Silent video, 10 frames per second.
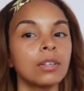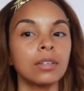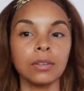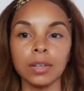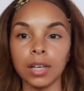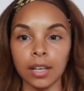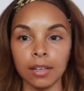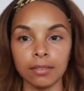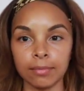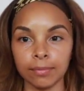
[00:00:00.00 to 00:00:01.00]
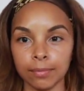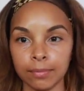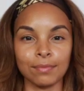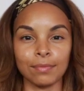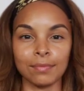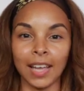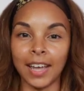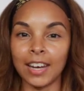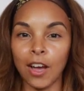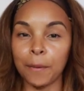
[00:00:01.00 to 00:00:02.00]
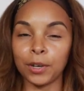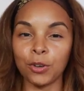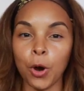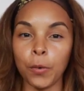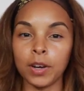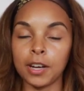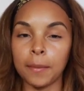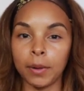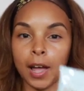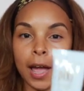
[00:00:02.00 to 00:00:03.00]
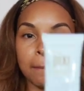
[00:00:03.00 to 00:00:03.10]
Okay. And now I'm going to go in and apply